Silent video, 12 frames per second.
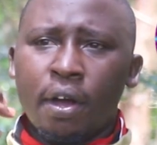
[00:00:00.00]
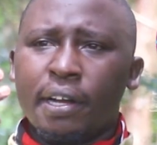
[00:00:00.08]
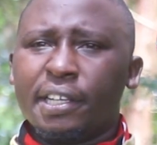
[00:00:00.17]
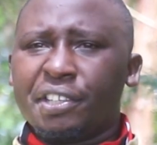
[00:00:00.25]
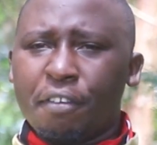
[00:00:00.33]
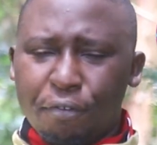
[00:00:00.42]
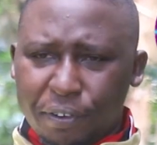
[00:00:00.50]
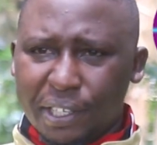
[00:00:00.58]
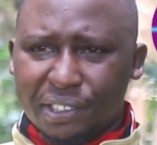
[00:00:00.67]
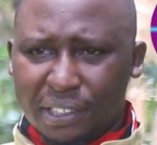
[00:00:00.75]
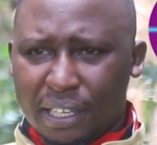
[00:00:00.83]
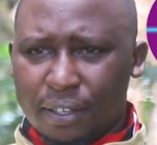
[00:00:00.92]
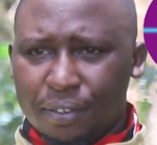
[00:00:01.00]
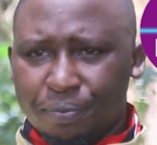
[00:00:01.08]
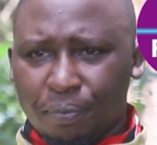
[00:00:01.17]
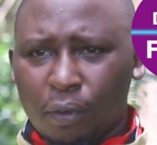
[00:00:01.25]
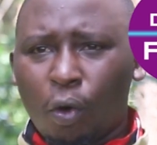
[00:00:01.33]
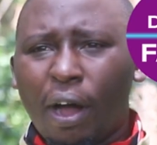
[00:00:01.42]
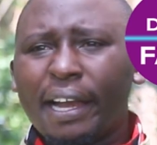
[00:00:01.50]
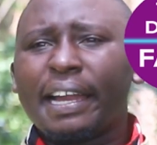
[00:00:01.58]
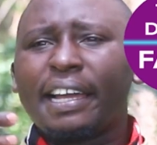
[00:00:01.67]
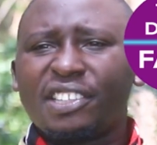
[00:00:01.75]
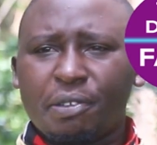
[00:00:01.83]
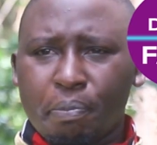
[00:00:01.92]
let's say a freezer or an
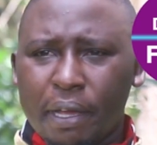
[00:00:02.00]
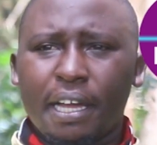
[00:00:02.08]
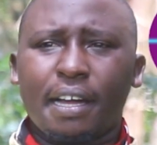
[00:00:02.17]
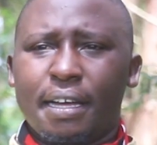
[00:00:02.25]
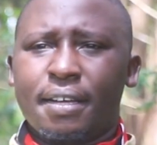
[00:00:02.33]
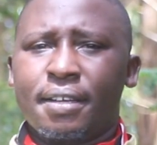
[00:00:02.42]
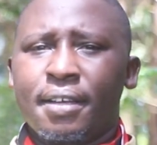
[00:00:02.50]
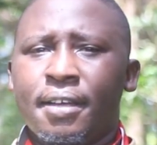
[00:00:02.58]
ice maker.